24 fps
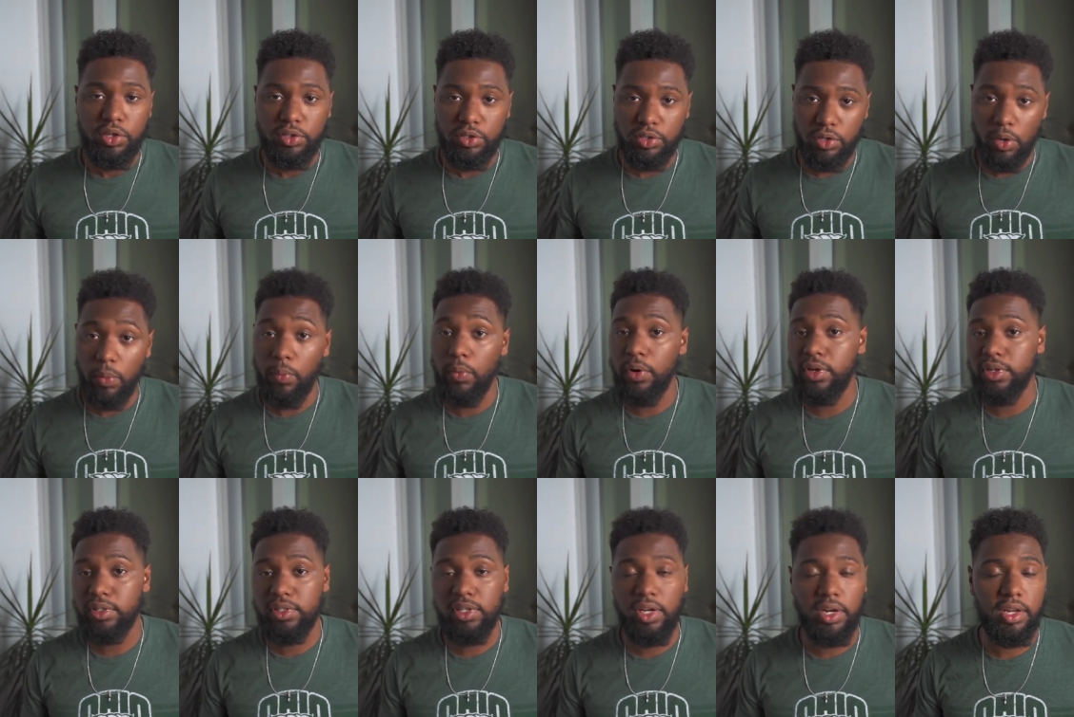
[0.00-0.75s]

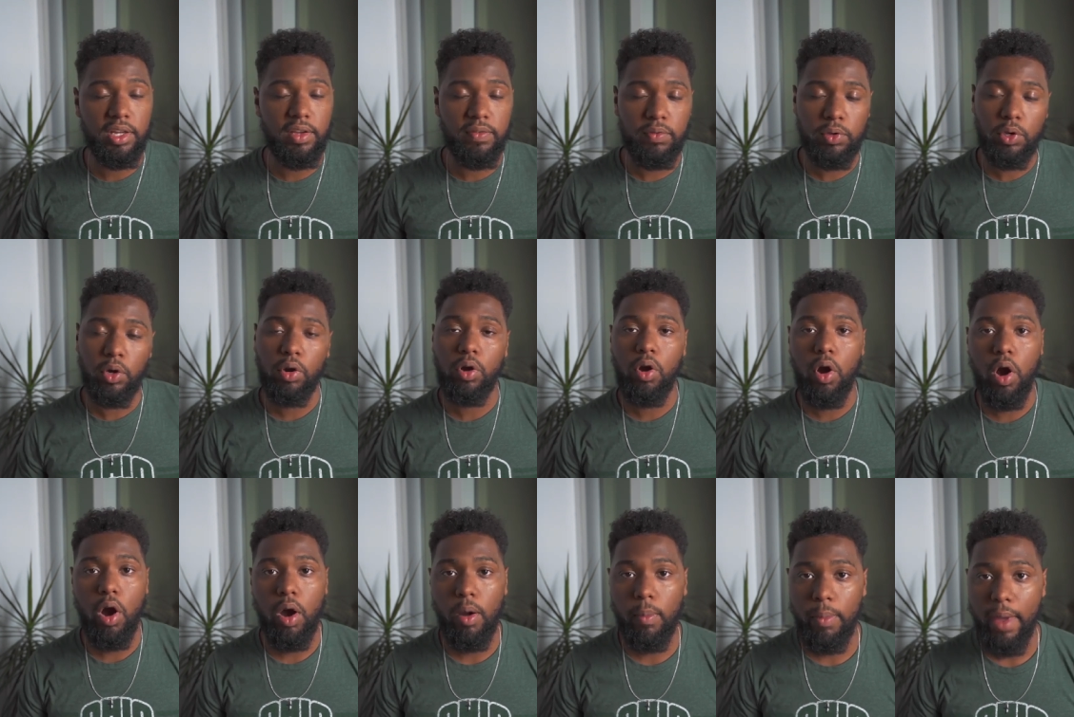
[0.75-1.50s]
Someone is gonna give you a
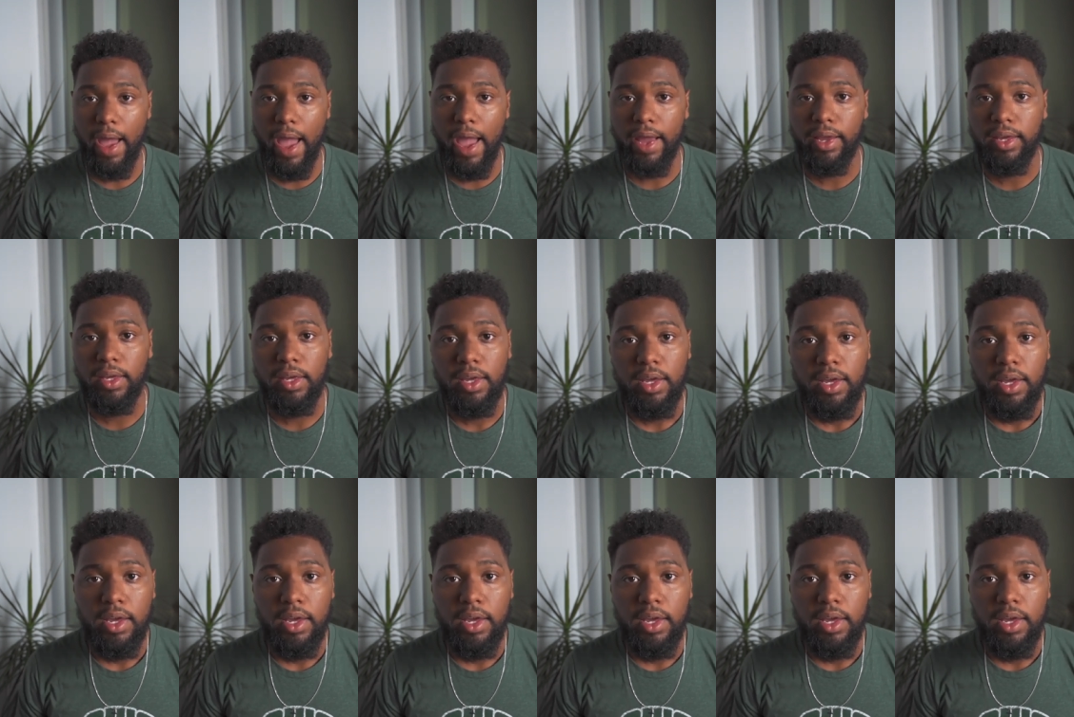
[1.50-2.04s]
call back.